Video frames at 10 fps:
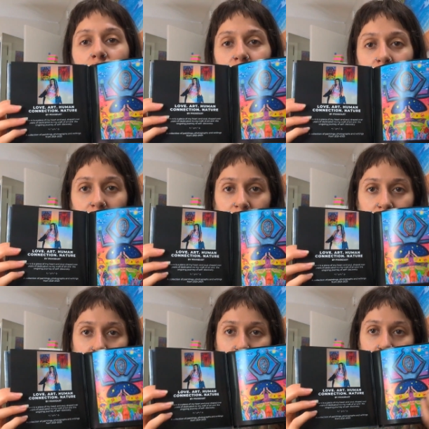I'll just like
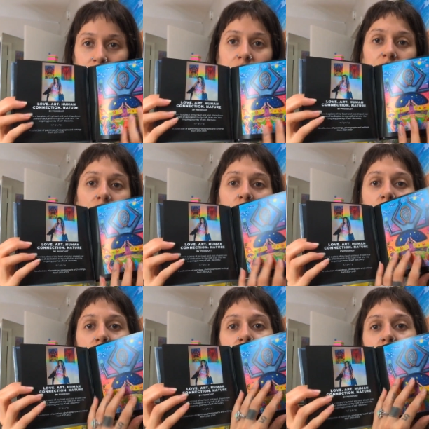show you guys a
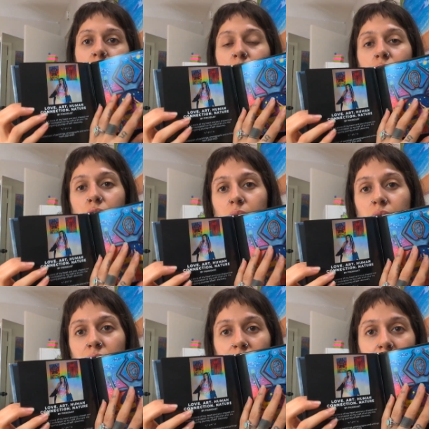little flip
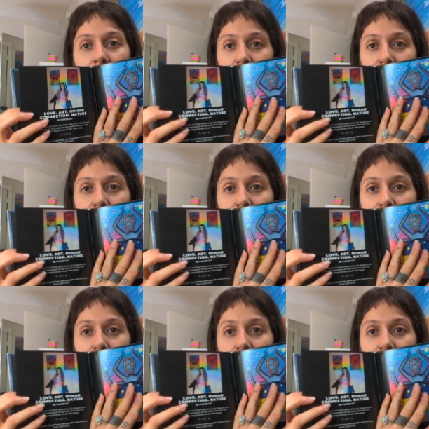through it.